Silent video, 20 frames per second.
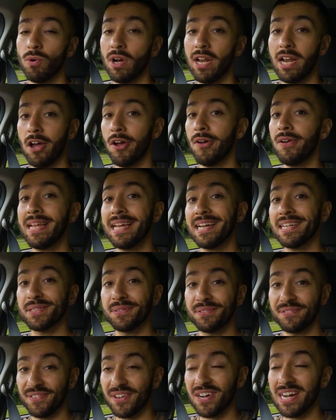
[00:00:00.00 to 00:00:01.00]
while it only
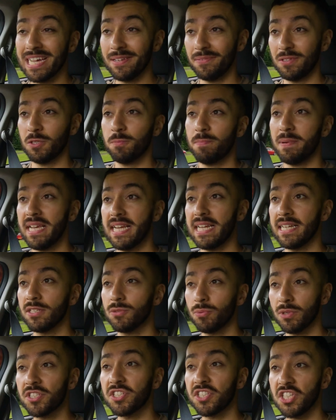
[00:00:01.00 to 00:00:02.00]
has 5
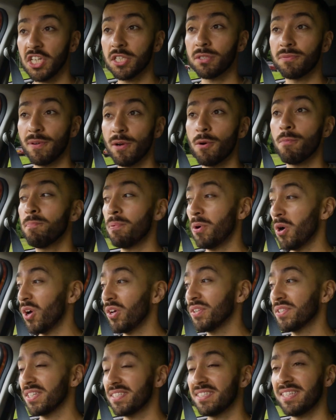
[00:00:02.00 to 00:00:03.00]
speeds, which does feel
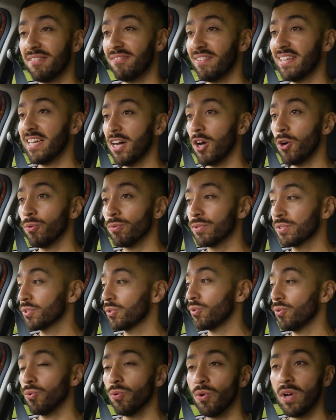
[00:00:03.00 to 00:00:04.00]
positively old
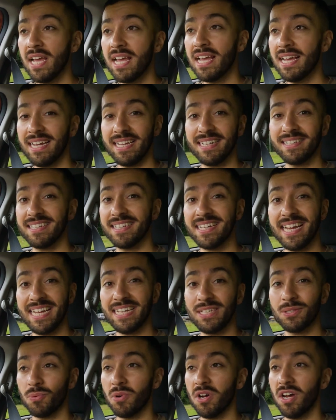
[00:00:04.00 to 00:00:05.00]
school in
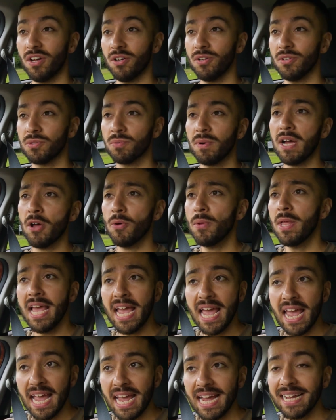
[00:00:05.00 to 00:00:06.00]
today's world, well,
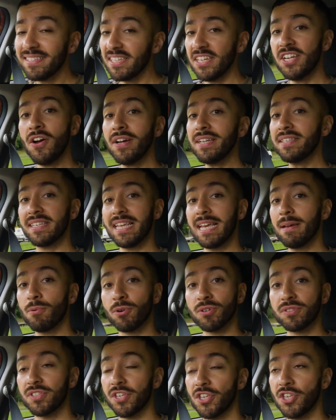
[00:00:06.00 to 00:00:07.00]
it's a nice
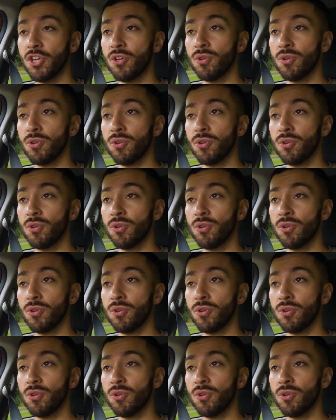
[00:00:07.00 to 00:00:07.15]
gearbox to